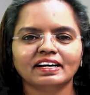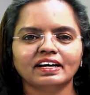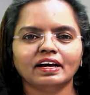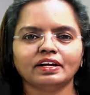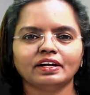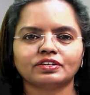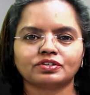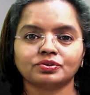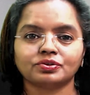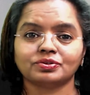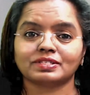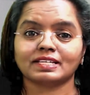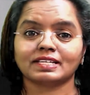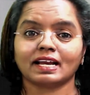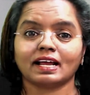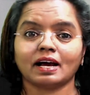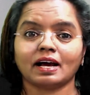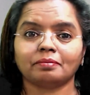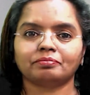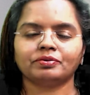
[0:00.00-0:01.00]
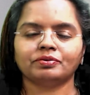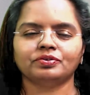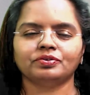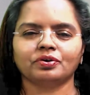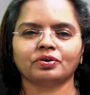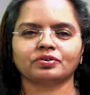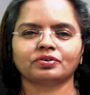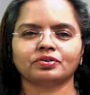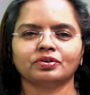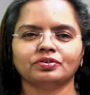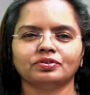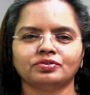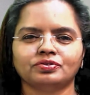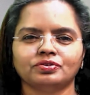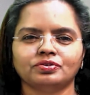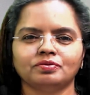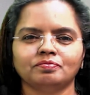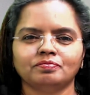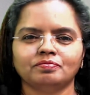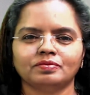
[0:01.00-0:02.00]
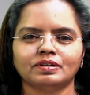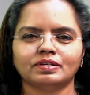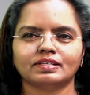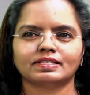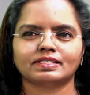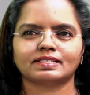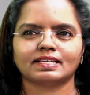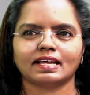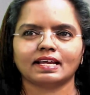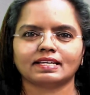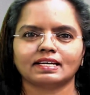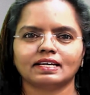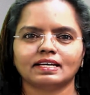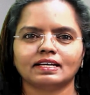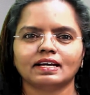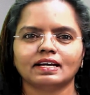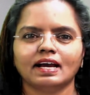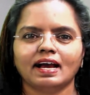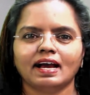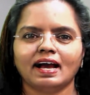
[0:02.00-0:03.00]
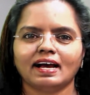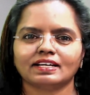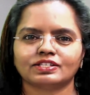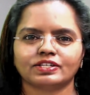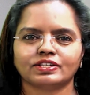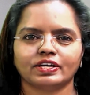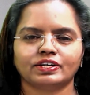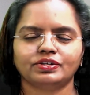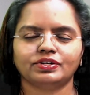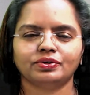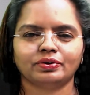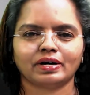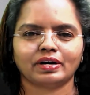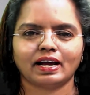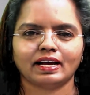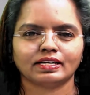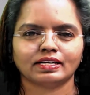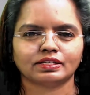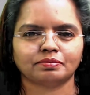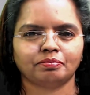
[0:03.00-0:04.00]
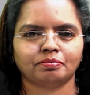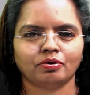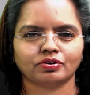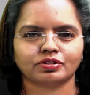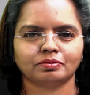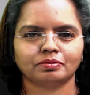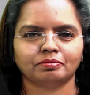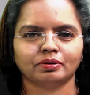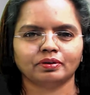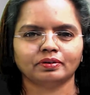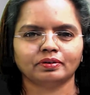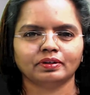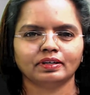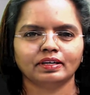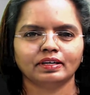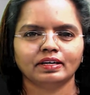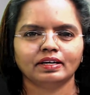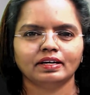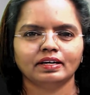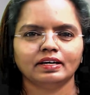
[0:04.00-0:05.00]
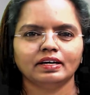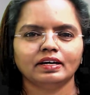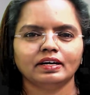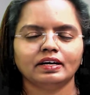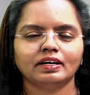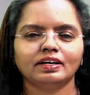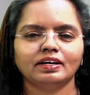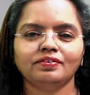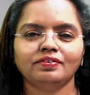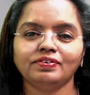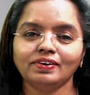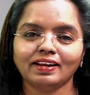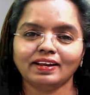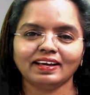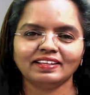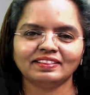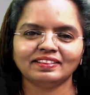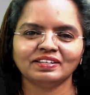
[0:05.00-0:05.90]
to set up your Zoom setting as secure as possible. If you like this